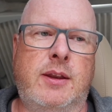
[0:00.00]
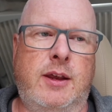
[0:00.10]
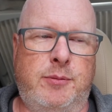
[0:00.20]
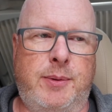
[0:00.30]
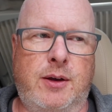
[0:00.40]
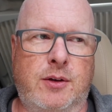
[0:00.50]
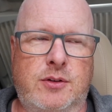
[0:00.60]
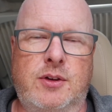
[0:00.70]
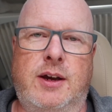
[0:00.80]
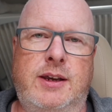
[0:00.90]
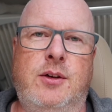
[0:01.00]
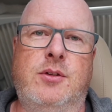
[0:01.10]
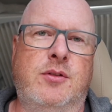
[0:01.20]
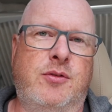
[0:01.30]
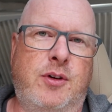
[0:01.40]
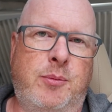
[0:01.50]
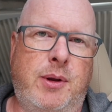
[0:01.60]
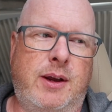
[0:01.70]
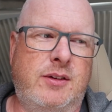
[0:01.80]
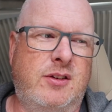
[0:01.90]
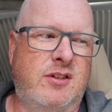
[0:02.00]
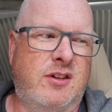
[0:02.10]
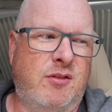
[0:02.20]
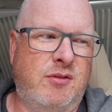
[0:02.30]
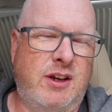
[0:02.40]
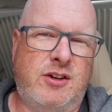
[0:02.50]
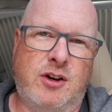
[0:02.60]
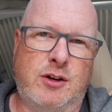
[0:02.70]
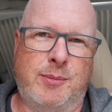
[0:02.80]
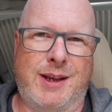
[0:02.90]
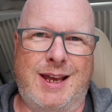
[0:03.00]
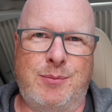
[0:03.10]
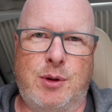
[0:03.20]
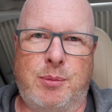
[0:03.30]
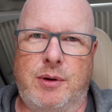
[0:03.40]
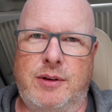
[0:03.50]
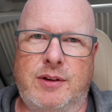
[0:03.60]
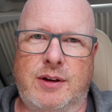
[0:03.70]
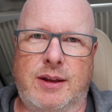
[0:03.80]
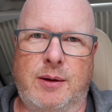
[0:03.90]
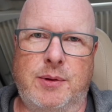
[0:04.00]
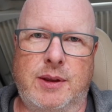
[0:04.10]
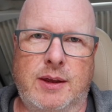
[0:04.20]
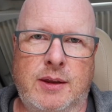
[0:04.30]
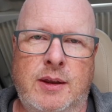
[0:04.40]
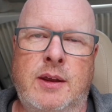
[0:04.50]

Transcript: That's because I use them for appliances. I don't really charge my laptop or anything like that with it.